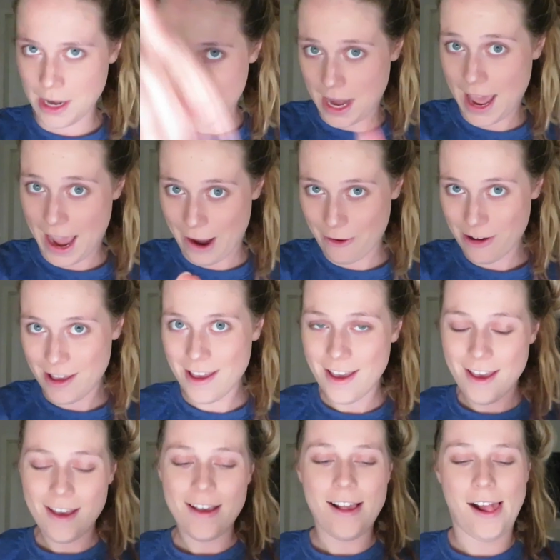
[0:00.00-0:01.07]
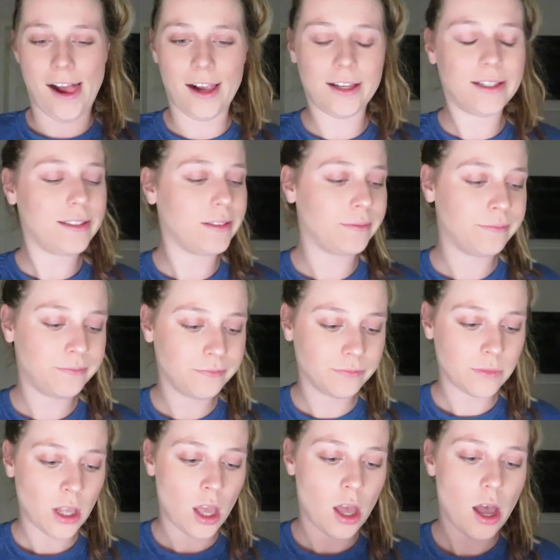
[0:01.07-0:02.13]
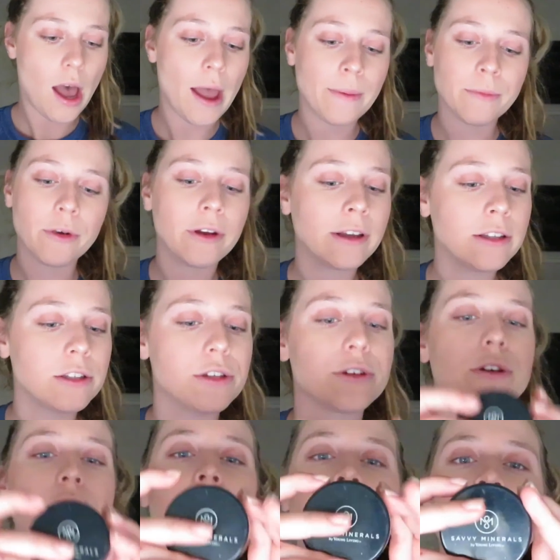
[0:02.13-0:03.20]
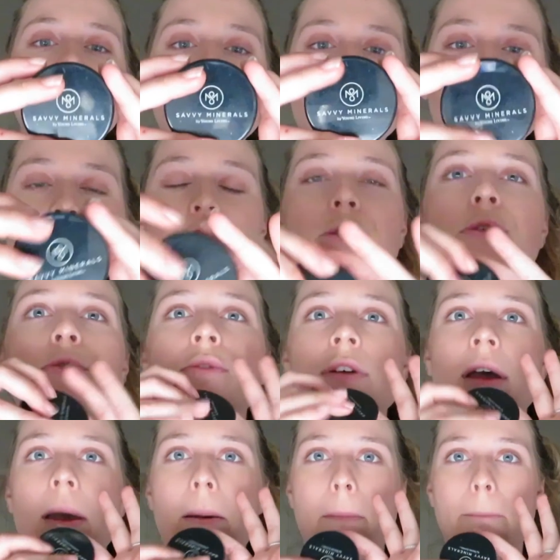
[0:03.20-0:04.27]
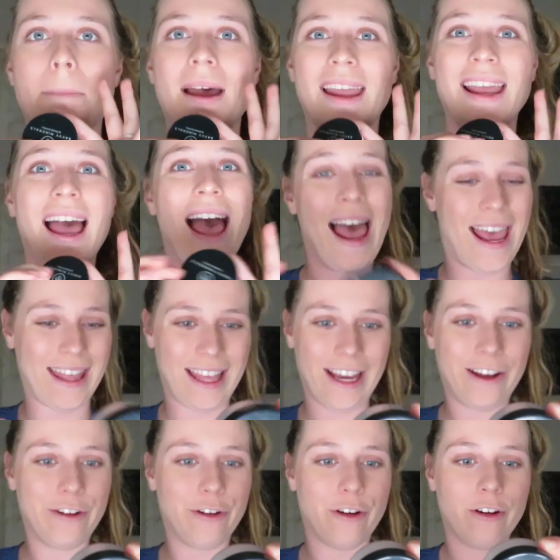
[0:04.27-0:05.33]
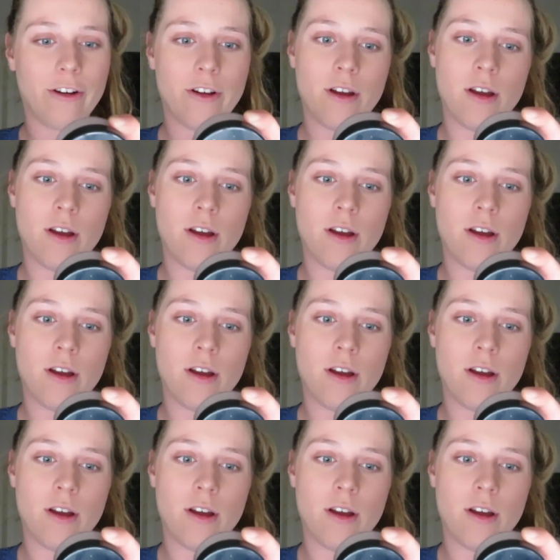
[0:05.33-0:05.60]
now, I'm going to go to my highlighter.